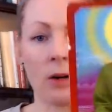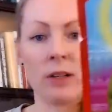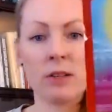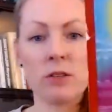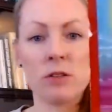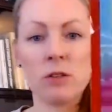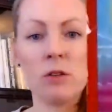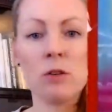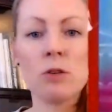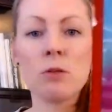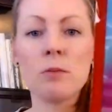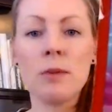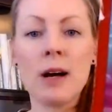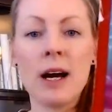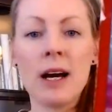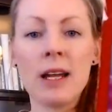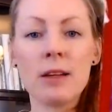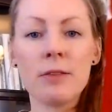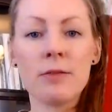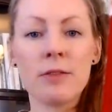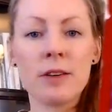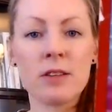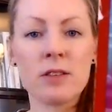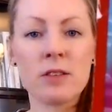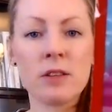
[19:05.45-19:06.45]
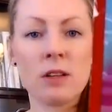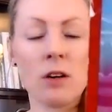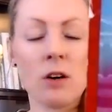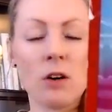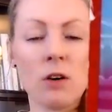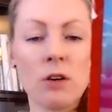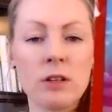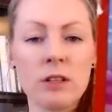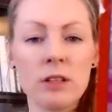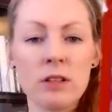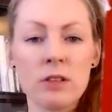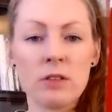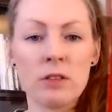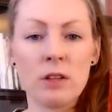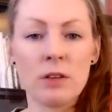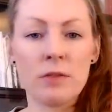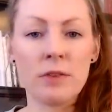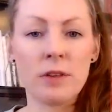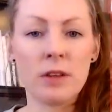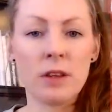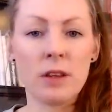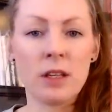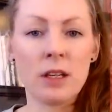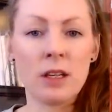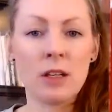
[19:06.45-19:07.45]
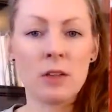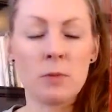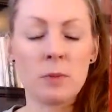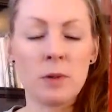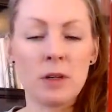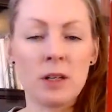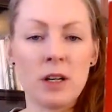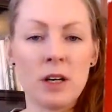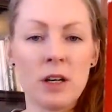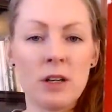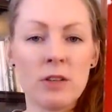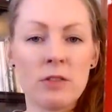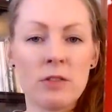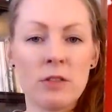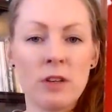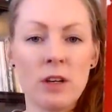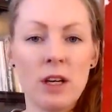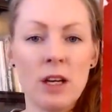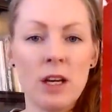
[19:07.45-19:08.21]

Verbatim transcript: And so you're manifesting all these different things because